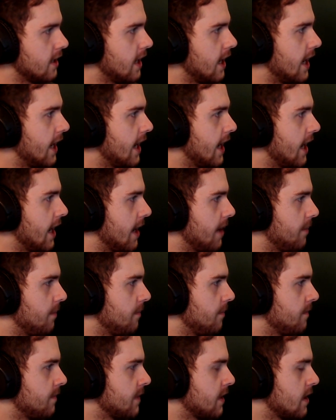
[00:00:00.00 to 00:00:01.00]

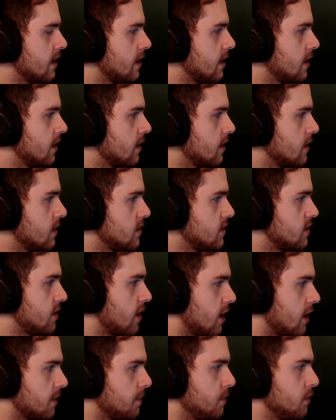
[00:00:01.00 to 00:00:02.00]

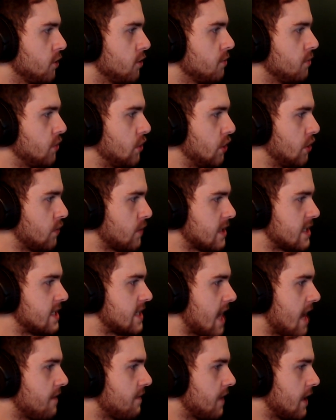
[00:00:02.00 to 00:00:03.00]
Dark Blue Moon was
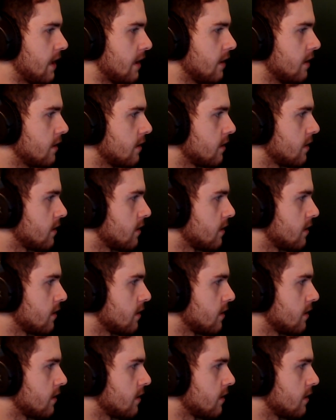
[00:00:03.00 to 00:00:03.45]
7,